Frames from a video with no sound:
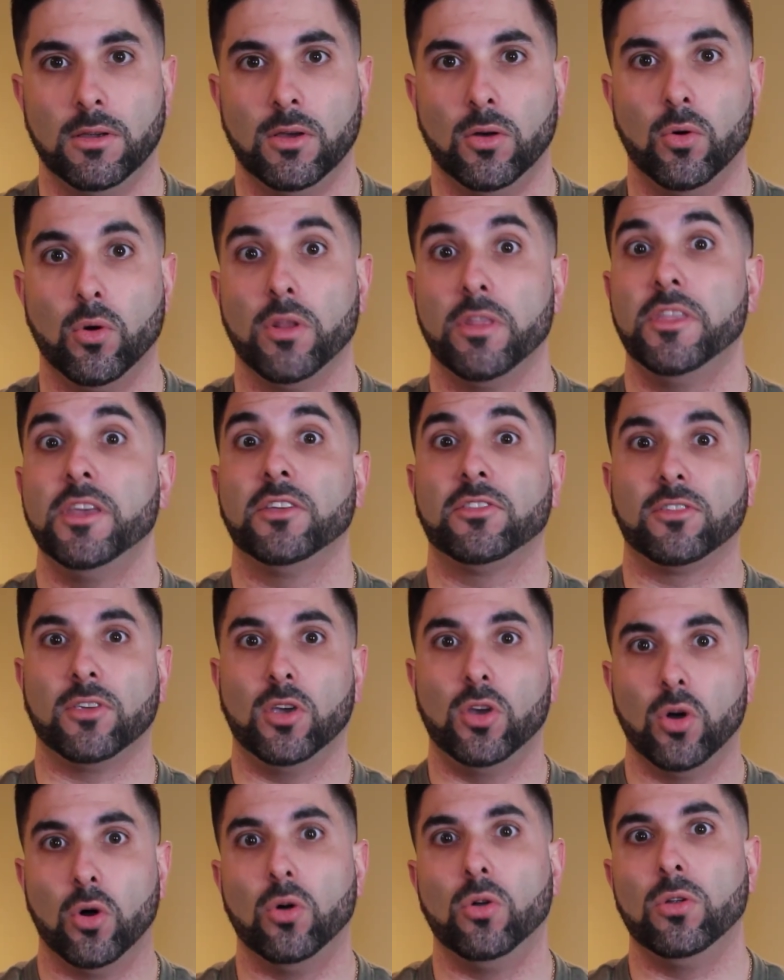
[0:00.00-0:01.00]
or this
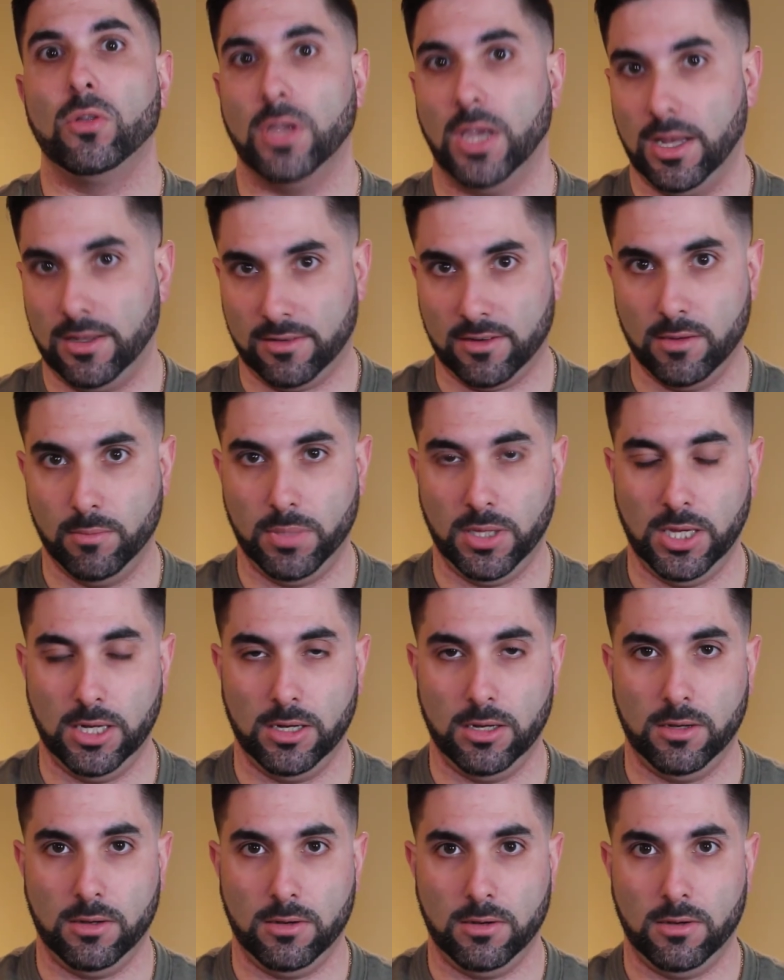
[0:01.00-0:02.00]
goal gets
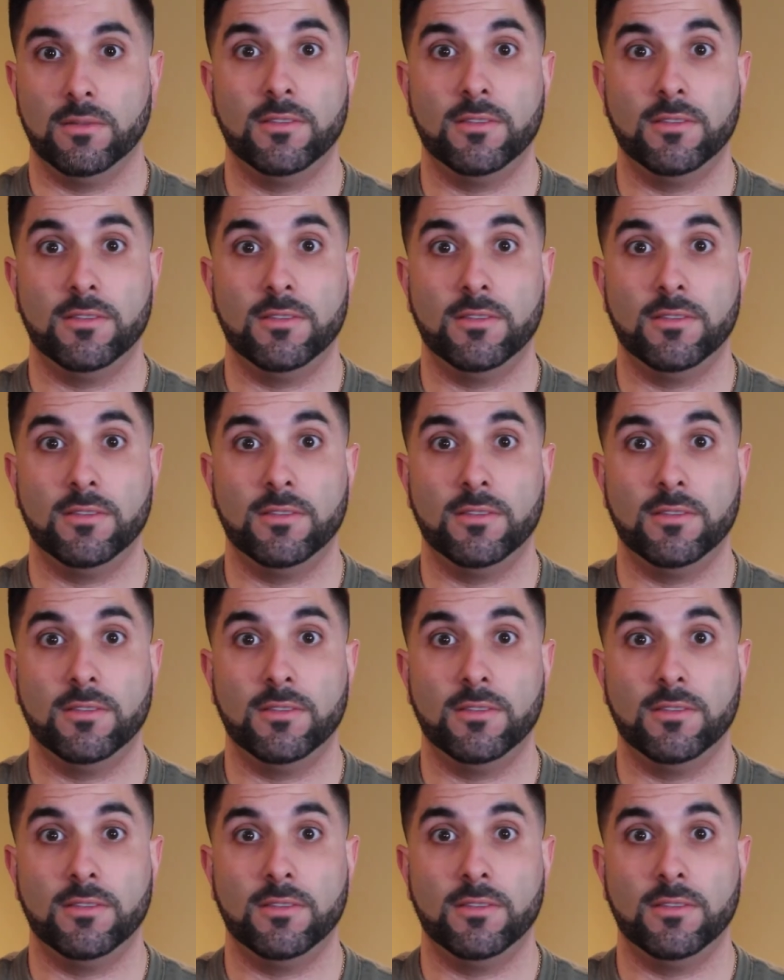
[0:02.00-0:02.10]
completed.